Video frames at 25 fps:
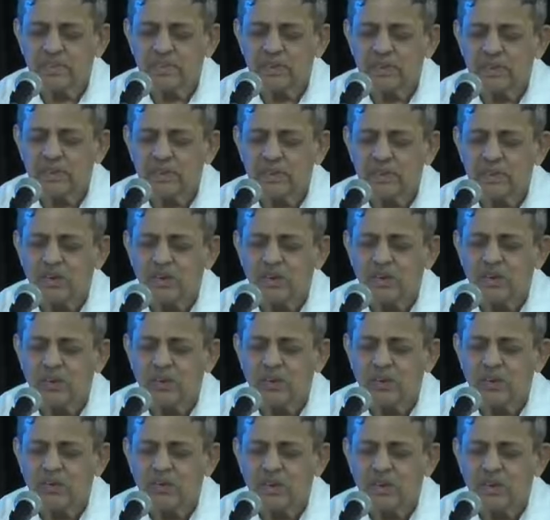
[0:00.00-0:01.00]
All
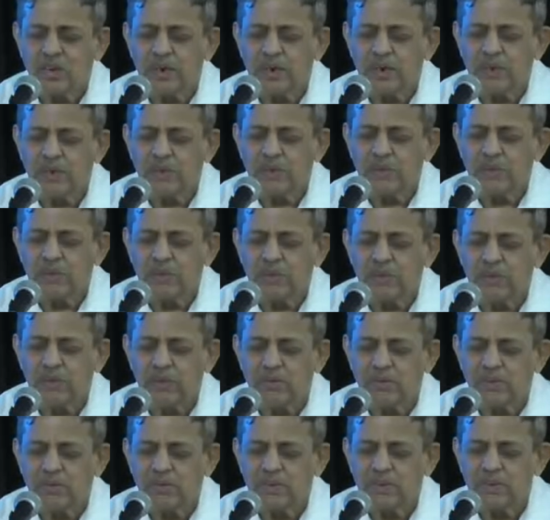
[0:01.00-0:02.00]
good qualities should be
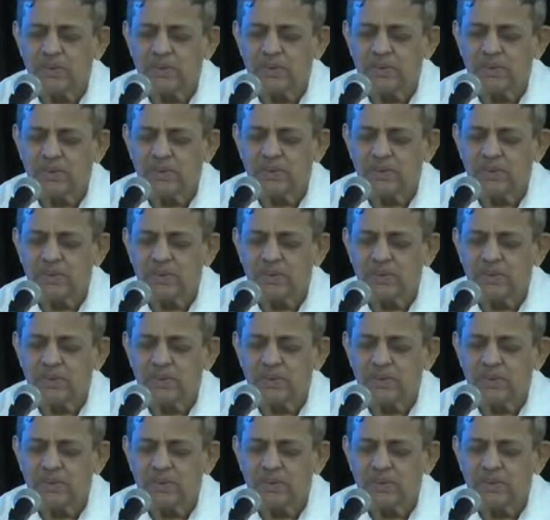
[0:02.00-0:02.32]
developed.